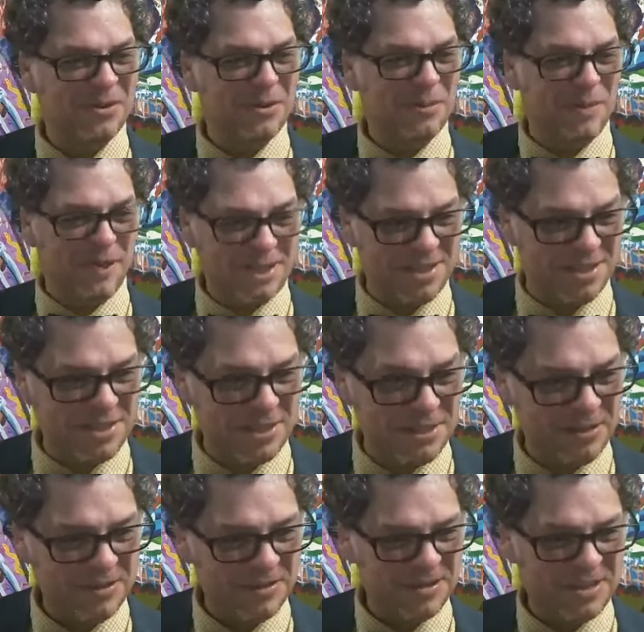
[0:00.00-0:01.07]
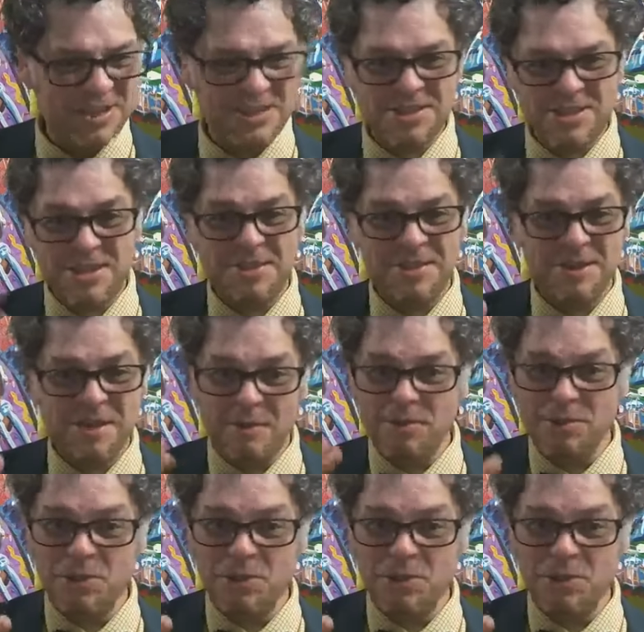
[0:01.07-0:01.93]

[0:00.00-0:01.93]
Or my sister, JC. I'm